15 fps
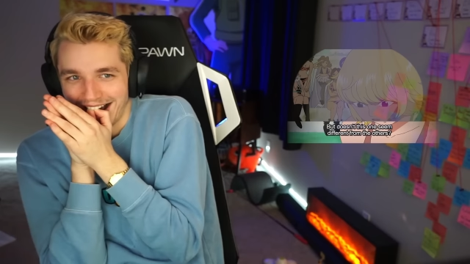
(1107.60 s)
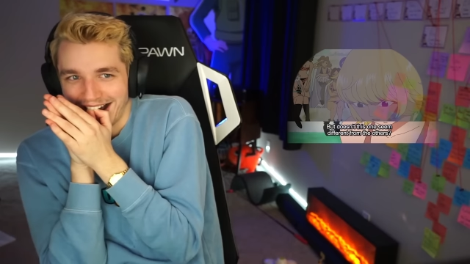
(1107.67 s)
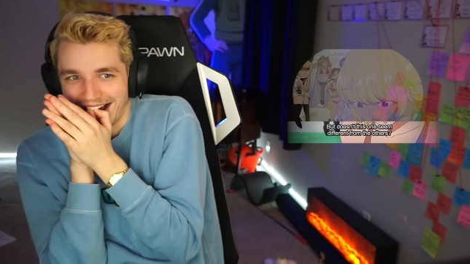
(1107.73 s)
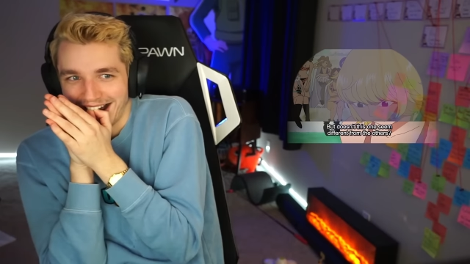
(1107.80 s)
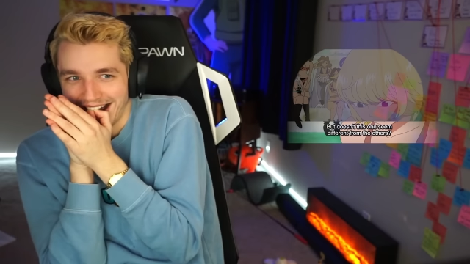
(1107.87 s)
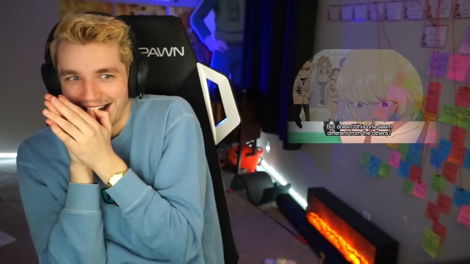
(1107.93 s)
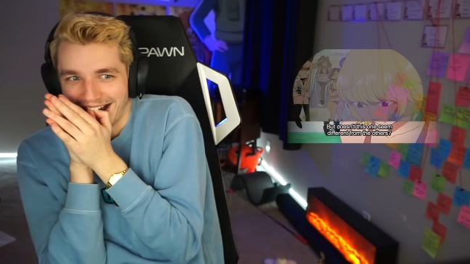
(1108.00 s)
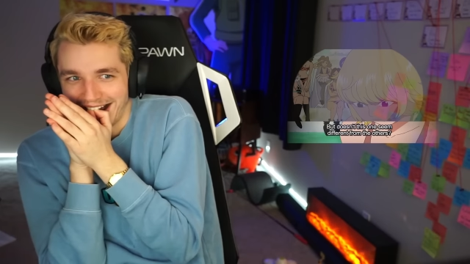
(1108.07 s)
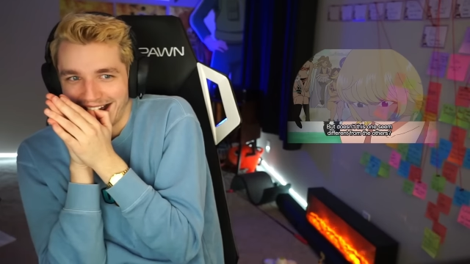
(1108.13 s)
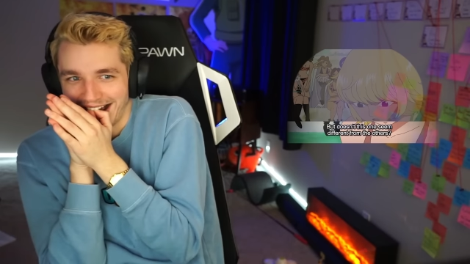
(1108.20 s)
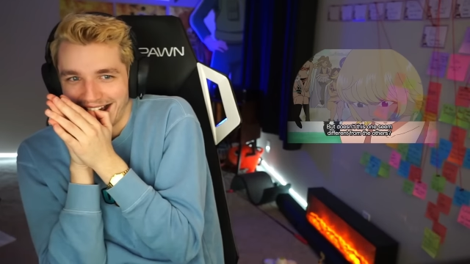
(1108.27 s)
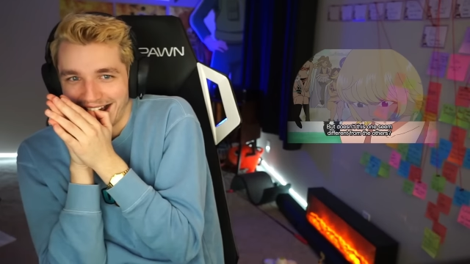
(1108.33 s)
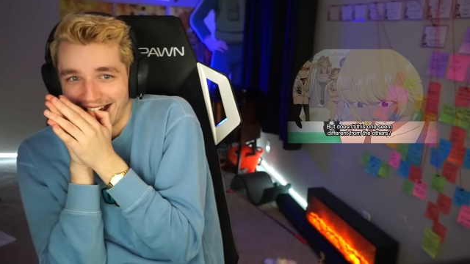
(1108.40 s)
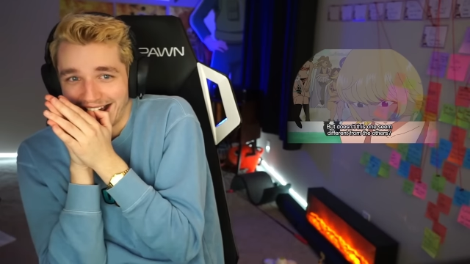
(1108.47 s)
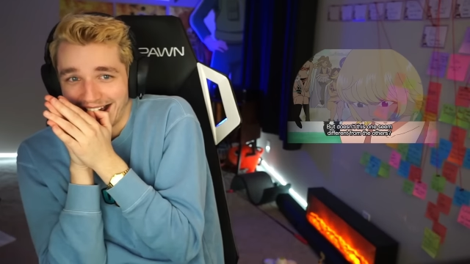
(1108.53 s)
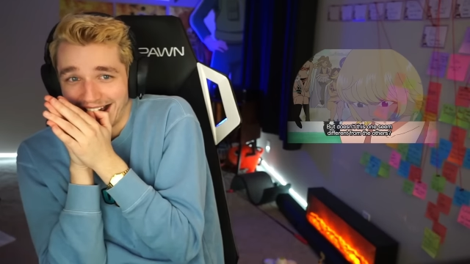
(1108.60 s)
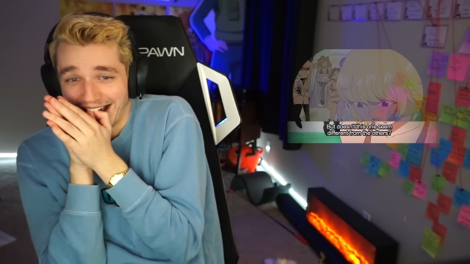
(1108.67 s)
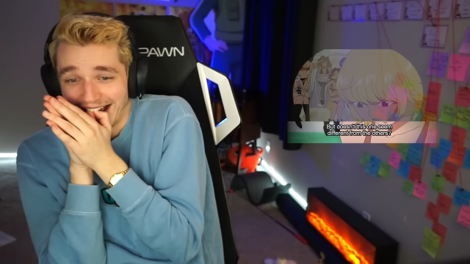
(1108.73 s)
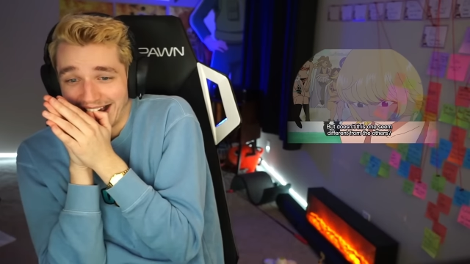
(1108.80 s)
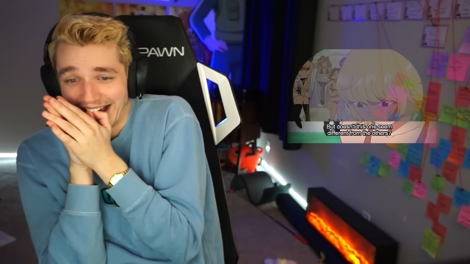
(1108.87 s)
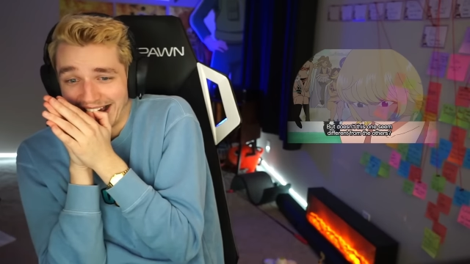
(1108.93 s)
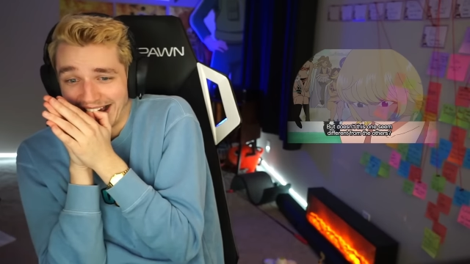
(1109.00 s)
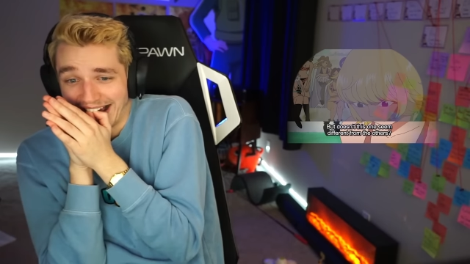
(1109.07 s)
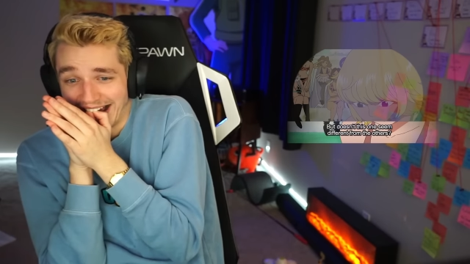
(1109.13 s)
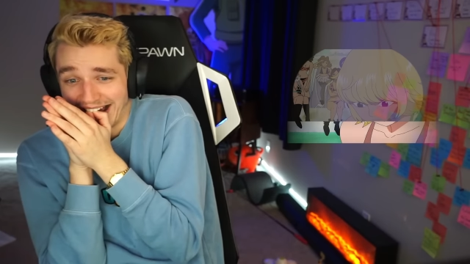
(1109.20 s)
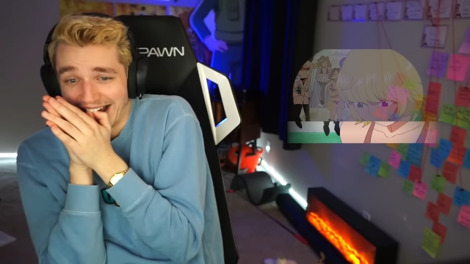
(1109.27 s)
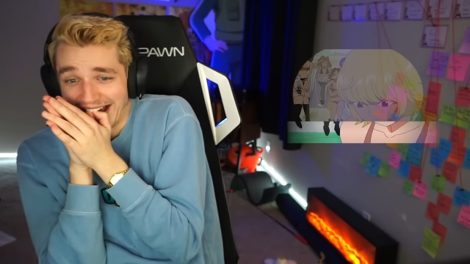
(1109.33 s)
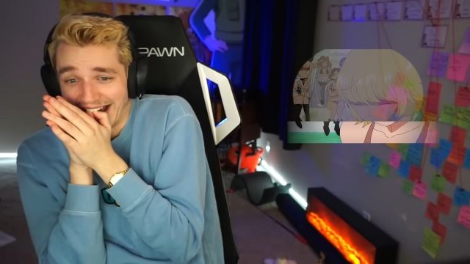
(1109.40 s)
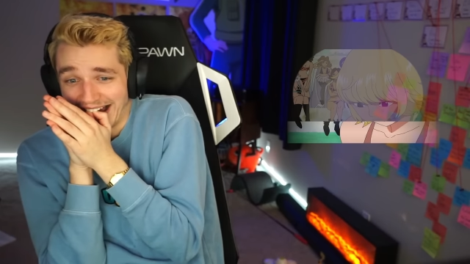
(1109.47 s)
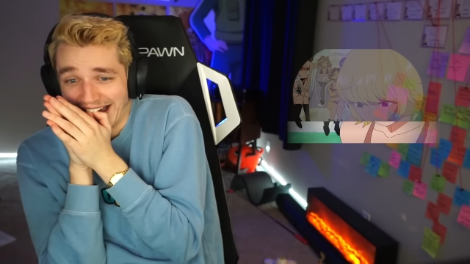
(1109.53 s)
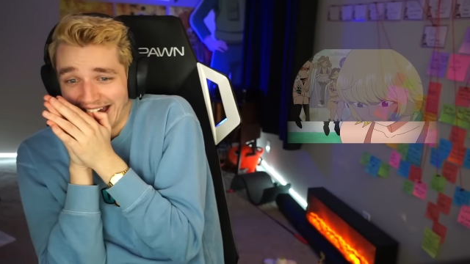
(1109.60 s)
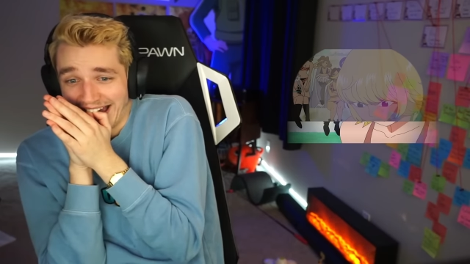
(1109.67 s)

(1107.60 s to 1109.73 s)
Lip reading: (no one is talking)